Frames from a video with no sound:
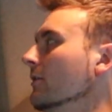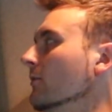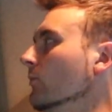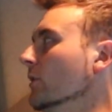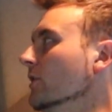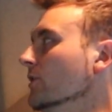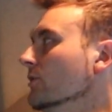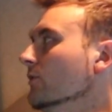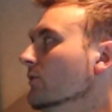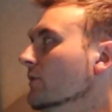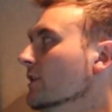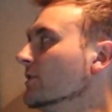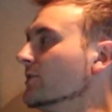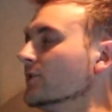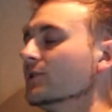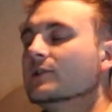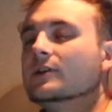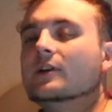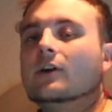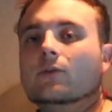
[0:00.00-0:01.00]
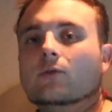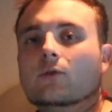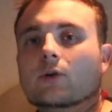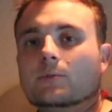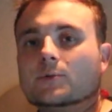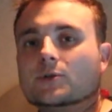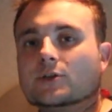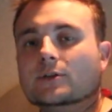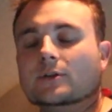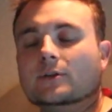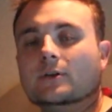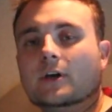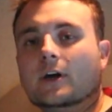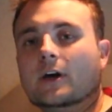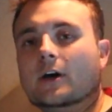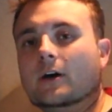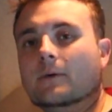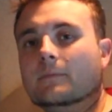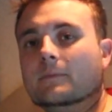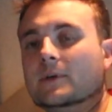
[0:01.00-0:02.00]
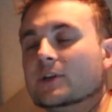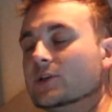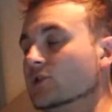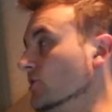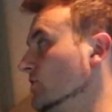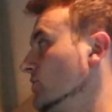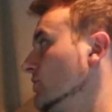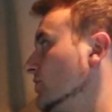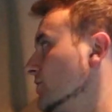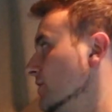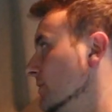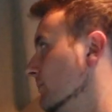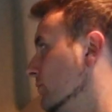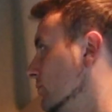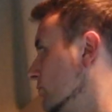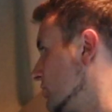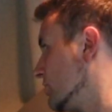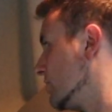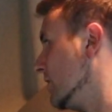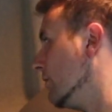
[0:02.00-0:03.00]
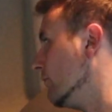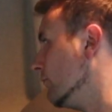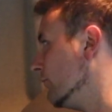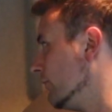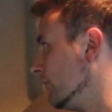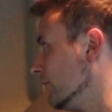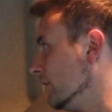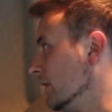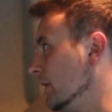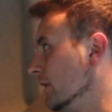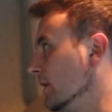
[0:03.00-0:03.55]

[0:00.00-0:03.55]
we do this as another option. It's just a simple shelf,